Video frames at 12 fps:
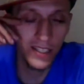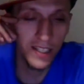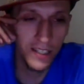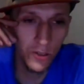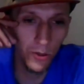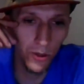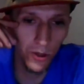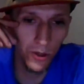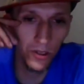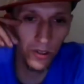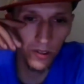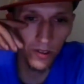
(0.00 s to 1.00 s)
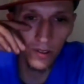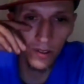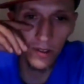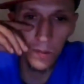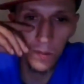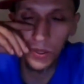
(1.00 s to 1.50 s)
detour,
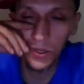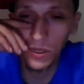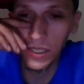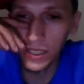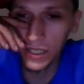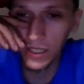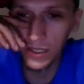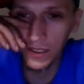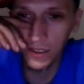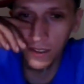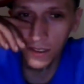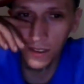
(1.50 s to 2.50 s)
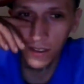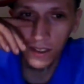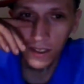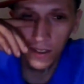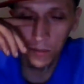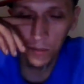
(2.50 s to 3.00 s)
police,
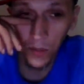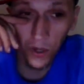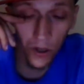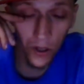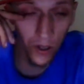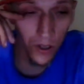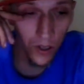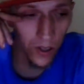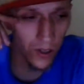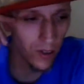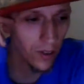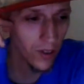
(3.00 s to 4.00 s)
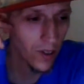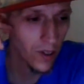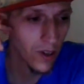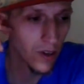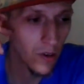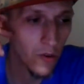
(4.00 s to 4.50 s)
murder,
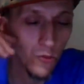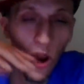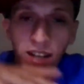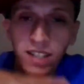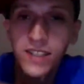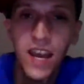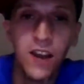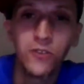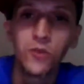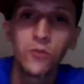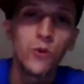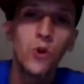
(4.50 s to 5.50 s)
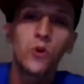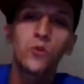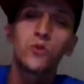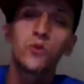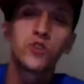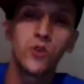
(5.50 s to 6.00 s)
right down the
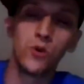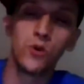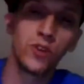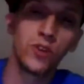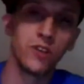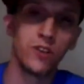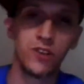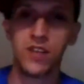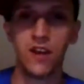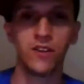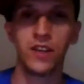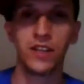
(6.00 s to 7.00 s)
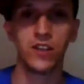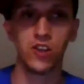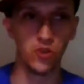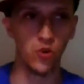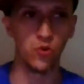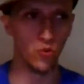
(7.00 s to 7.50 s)
road was so clear. It sounded like
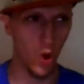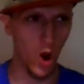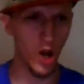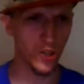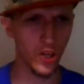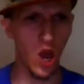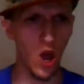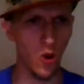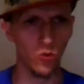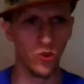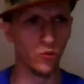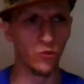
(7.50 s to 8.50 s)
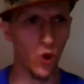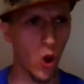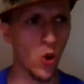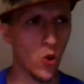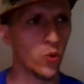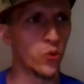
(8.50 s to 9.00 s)
this, right down the
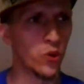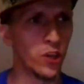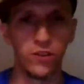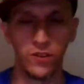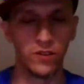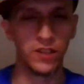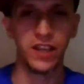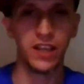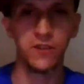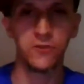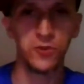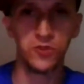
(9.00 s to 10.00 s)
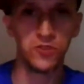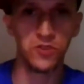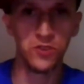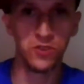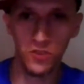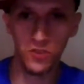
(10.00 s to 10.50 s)
road. Like it
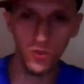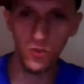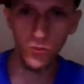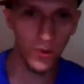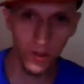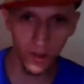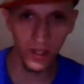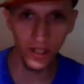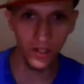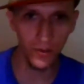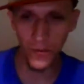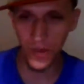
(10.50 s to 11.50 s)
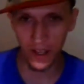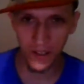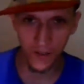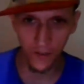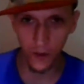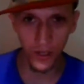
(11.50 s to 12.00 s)
was super clear,
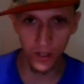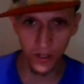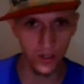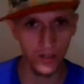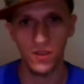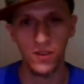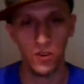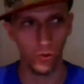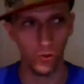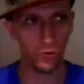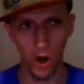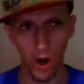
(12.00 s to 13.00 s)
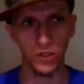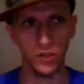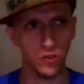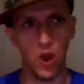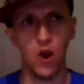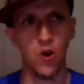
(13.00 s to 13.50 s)
man's voice,
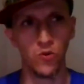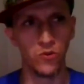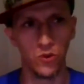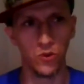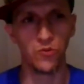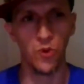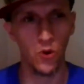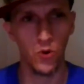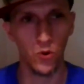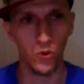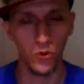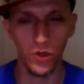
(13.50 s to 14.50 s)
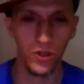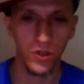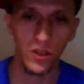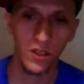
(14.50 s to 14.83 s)
right down the road.